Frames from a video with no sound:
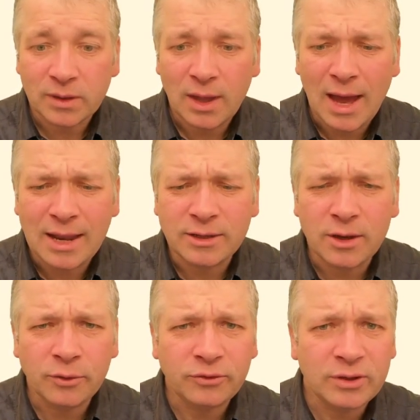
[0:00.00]
And
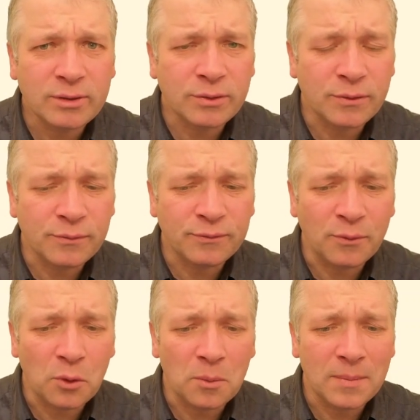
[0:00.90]
notice the
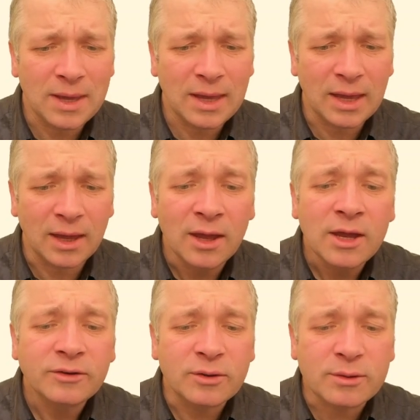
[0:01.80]
form here.
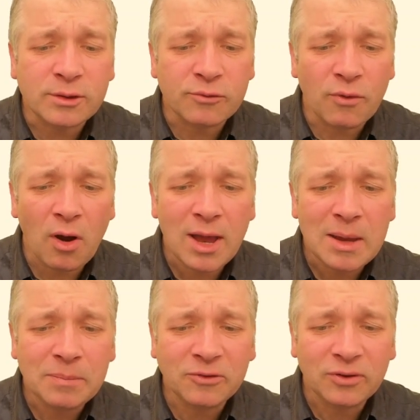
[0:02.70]

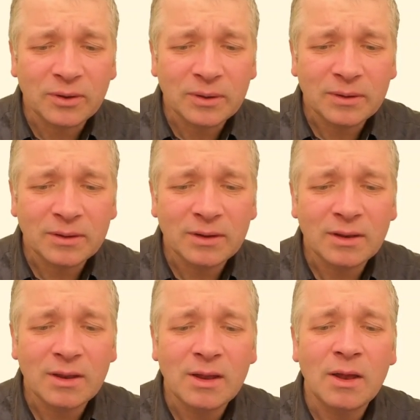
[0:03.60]
Described
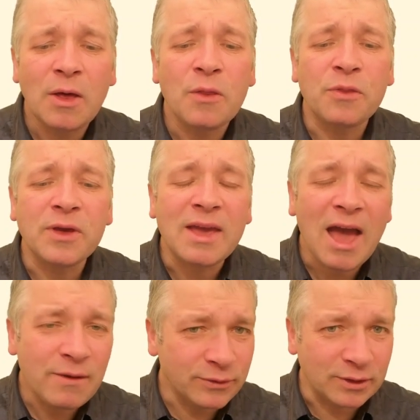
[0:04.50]
the
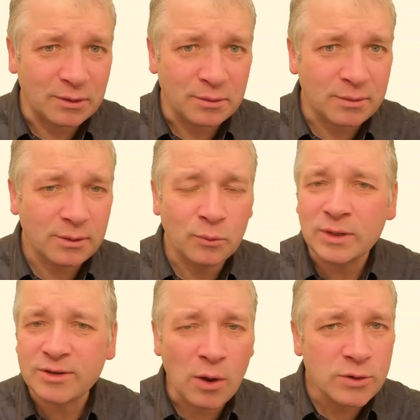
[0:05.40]
evidence. We
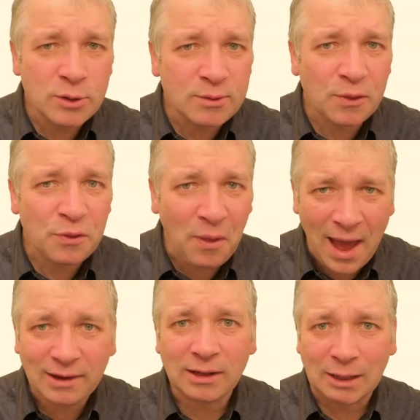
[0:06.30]
don't use a
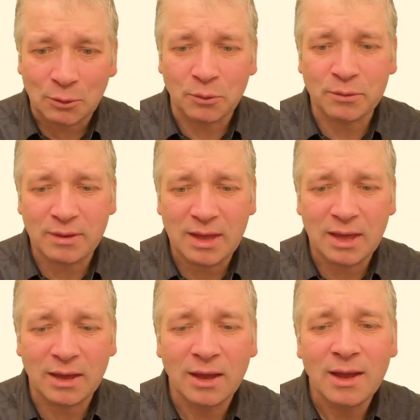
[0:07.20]
that clause
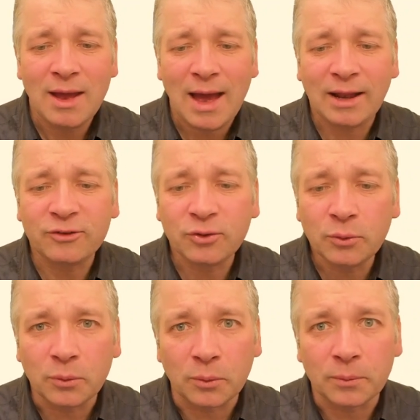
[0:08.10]
here at
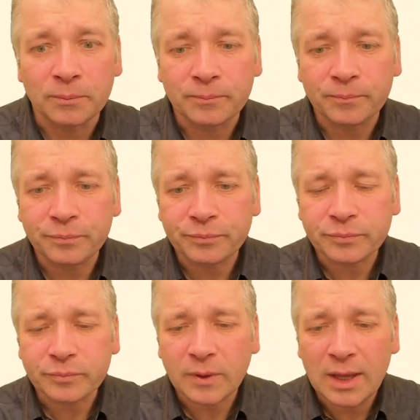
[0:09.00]
all.
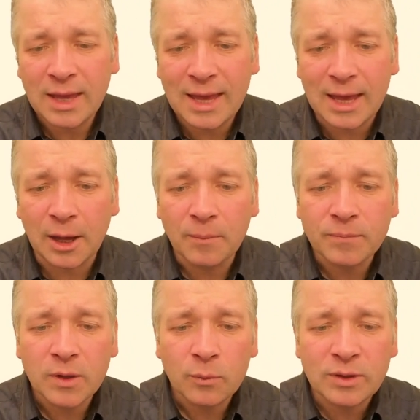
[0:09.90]
Here
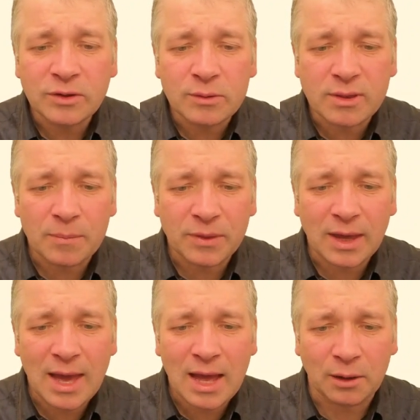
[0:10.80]
we do something
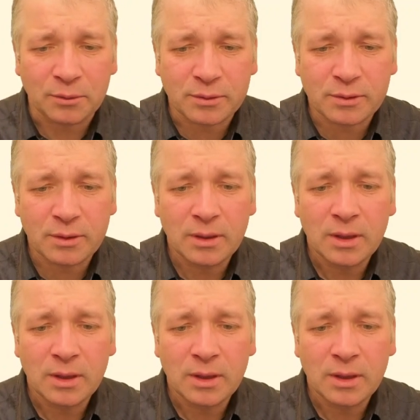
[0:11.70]
else.